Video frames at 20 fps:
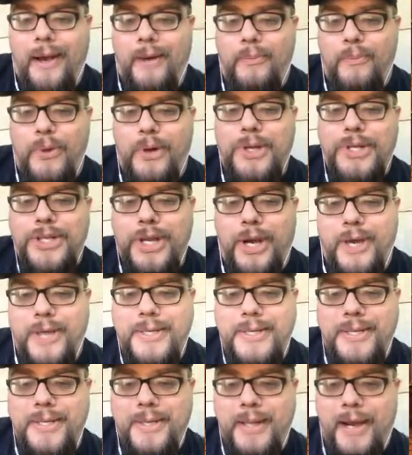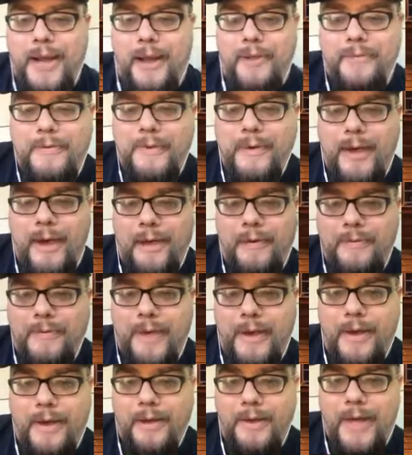book charts that I've
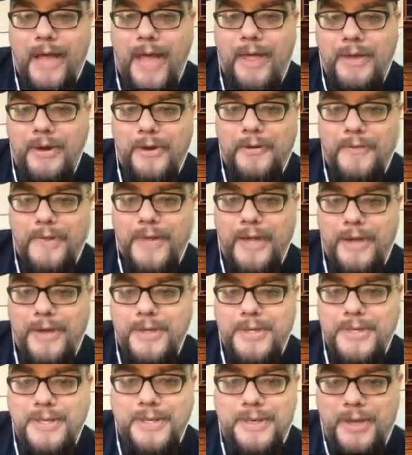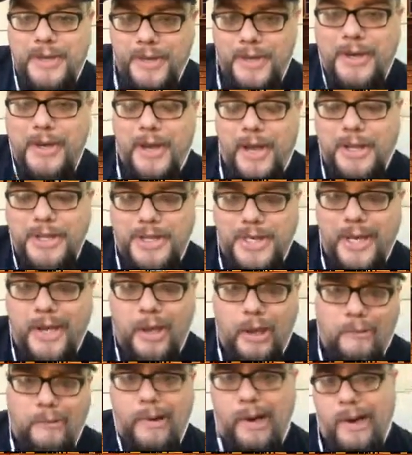gathered over the years. So you're not just
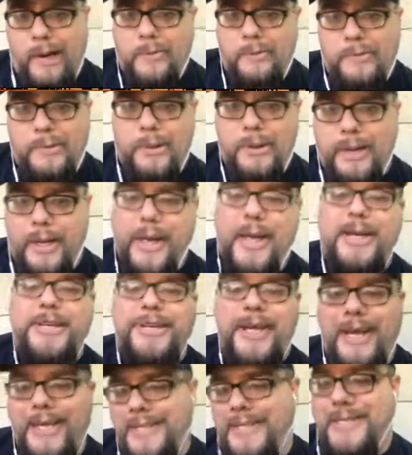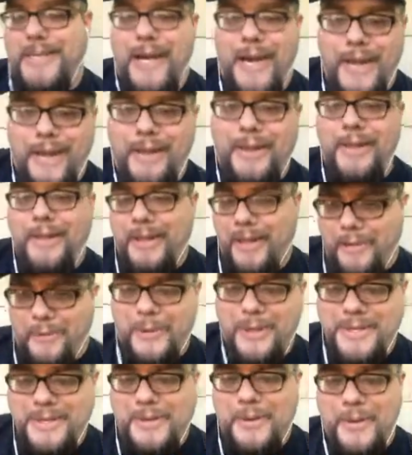getting a random book. It actually has a title and like
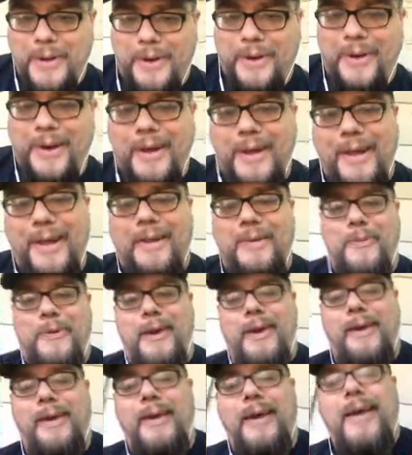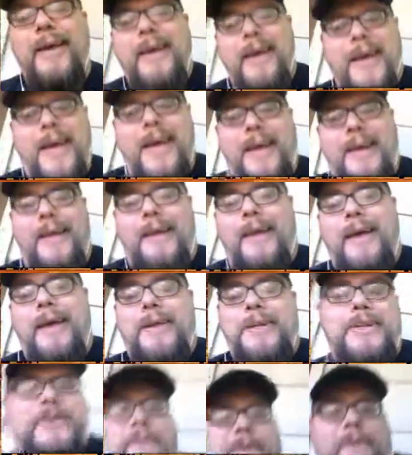what's going on in it and whatnot. Kind of neat.
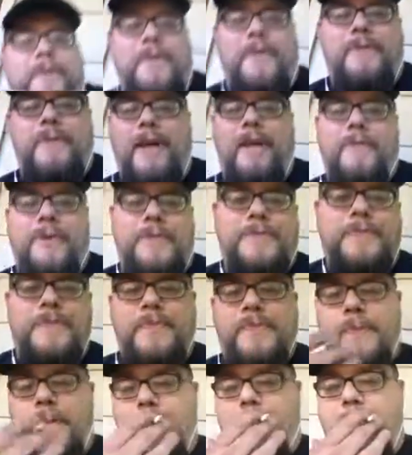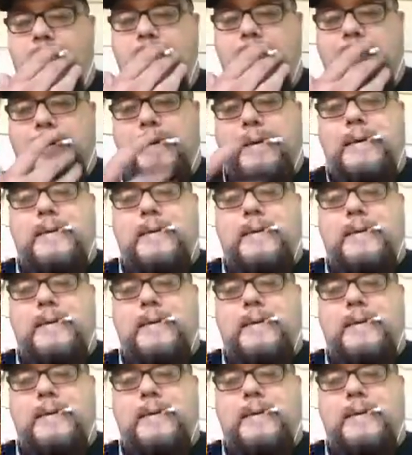Just fun for flavor. And